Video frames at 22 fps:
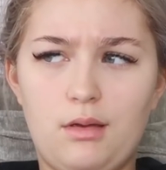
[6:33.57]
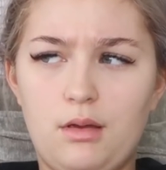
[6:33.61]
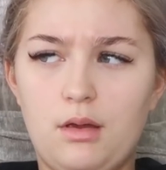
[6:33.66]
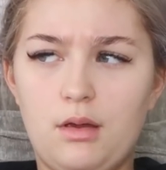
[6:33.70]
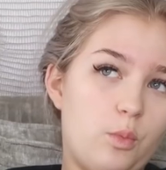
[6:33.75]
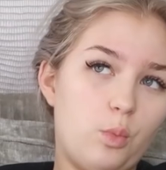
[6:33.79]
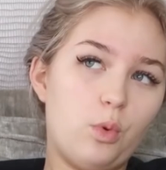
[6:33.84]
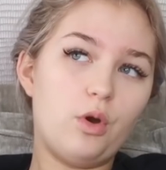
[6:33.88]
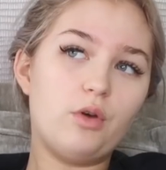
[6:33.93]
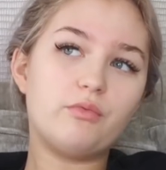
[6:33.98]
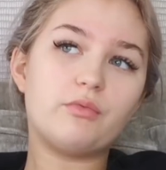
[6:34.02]

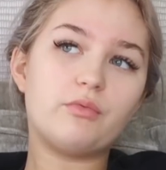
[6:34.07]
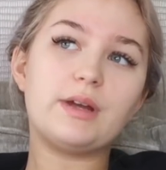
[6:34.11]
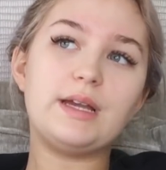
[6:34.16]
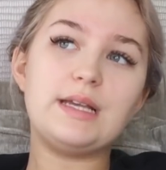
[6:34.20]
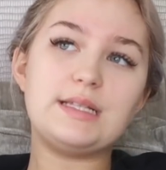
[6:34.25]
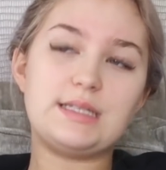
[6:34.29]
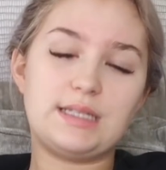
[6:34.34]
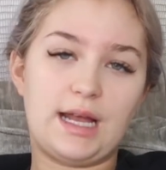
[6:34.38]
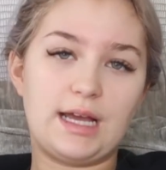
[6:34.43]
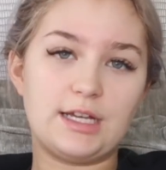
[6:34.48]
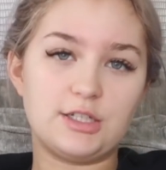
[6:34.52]
For what
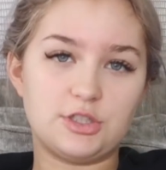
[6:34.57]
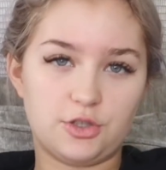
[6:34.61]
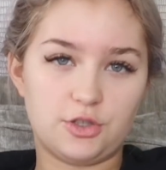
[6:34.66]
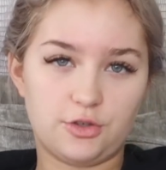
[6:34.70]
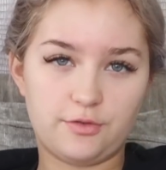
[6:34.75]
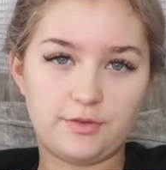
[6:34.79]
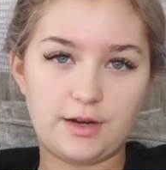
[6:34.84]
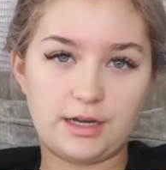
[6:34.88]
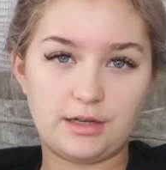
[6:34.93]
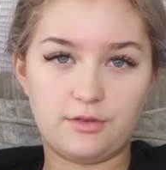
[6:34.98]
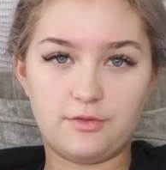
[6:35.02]
reason has your
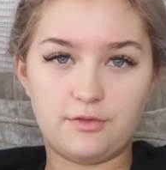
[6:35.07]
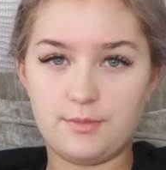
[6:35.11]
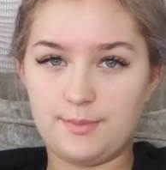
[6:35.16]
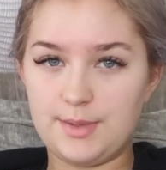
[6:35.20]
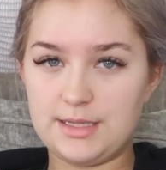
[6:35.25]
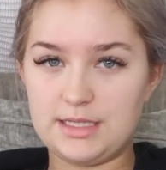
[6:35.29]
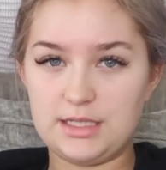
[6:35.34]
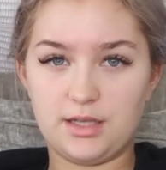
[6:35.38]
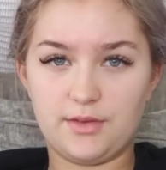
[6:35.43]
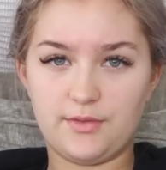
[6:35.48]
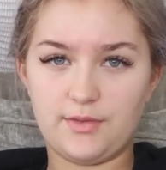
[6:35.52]
friend
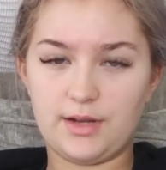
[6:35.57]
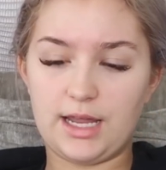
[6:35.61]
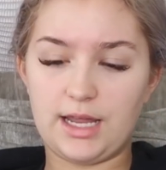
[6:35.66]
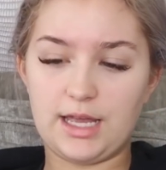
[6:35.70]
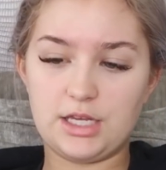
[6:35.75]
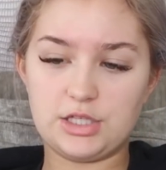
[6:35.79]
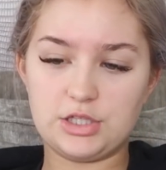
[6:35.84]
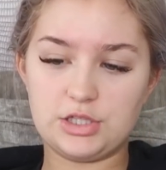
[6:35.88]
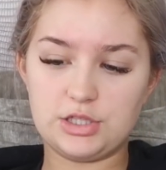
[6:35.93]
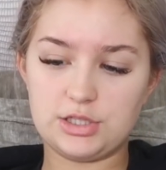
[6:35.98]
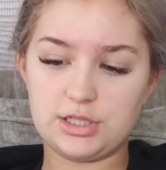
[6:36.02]
forbidden the
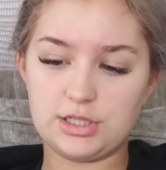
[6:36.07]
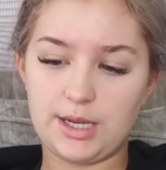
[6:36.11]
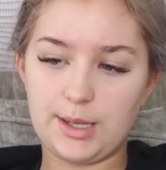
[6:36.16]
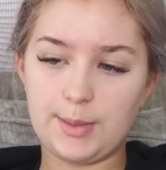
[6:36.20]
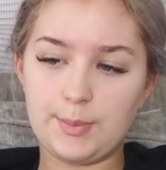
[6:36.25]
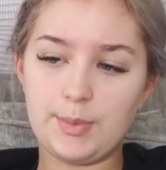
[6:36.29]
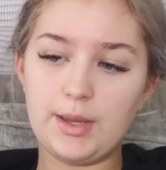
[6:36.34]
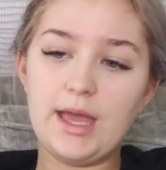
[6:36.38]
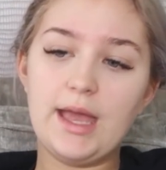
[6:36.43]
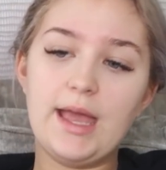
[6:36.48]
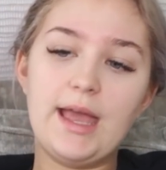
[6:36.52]

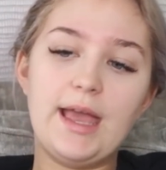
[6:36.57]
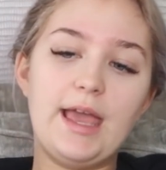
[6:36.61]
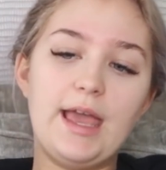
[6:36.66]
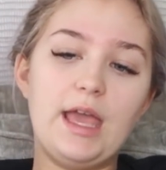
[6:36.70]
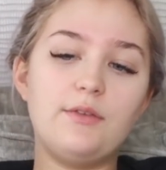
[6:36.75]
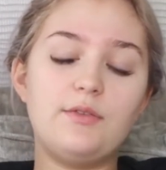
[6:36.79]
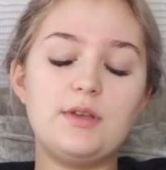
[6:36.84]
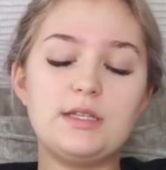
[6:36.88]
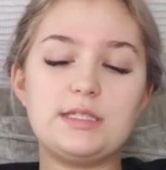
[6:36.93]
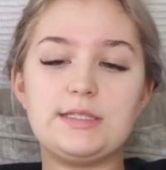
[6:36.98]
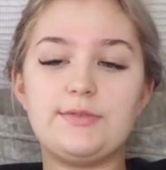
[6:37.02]
relationship?
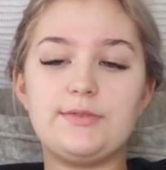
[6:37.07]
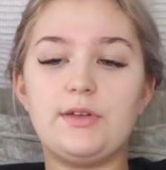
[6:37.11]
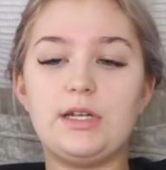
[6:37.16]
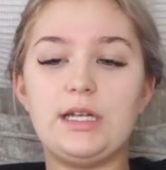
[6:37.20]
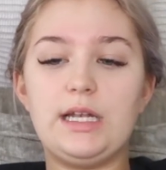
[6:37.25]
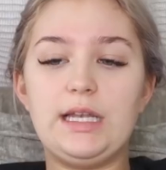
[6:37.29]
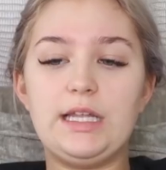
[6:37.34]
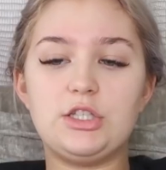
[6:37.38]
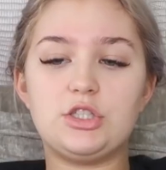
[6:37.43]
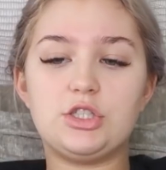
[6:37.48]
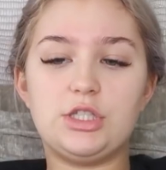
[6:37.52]
If it's for
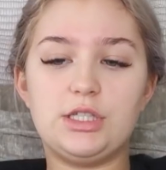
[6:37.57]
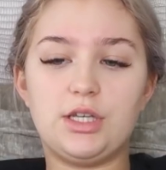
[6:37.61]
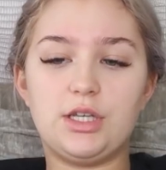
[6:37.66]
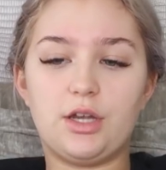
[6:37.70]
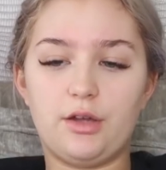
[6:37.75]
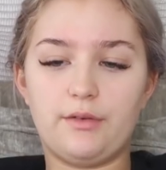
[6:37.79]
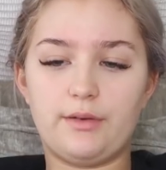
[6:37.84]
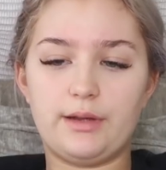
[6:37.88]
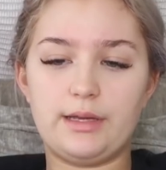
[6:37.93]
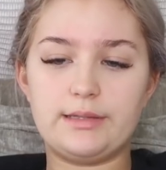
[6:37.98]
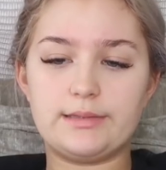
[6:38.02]
literally
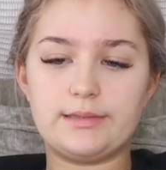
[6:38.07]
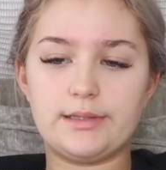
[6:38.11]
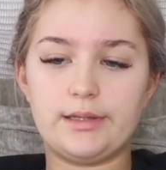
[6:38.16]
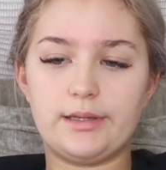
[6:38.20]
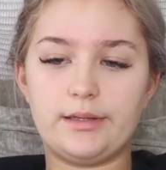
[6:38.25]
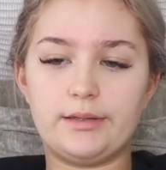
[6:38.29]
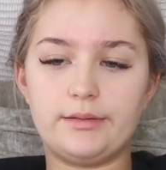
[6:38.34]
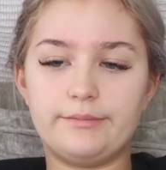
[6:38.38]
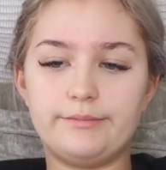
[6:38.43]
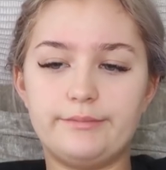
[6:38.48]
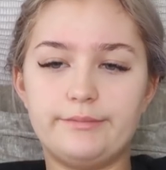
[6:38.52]
no
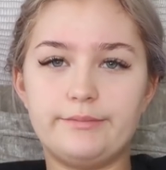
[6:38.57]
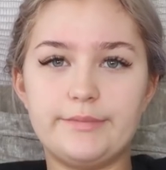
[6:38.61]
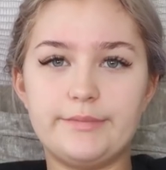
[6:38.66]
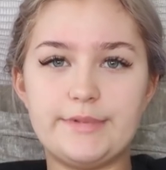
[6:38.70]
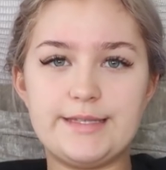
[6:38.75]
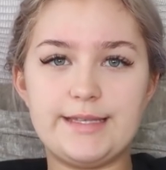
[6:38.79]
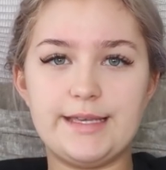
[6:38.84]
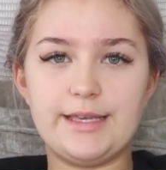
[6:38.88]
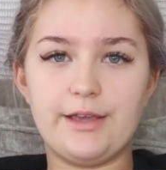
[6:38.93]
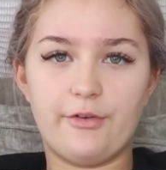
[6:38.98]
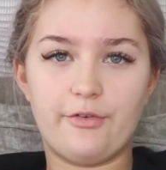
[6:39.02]
reason,
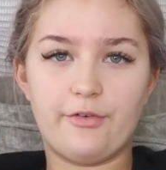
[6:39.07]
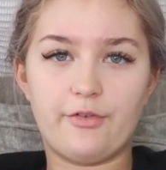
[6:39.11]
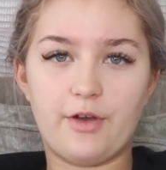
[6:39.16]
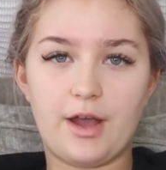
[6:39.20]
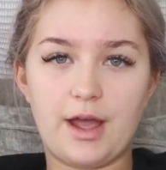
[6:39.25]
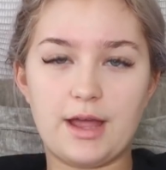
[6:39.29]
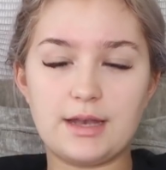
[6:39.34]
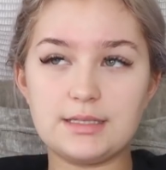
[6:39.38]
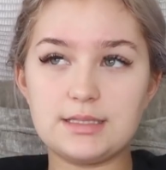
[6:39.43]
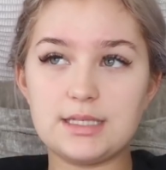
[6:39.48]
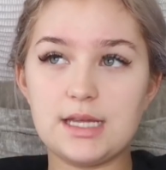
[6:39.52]
see your
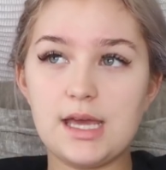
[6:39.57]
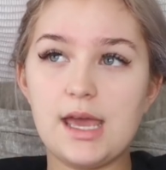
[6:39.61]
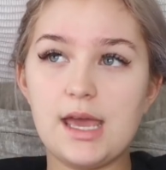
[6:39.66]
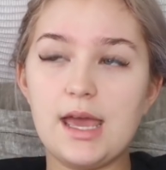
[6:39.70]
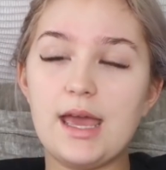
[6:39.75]
friend.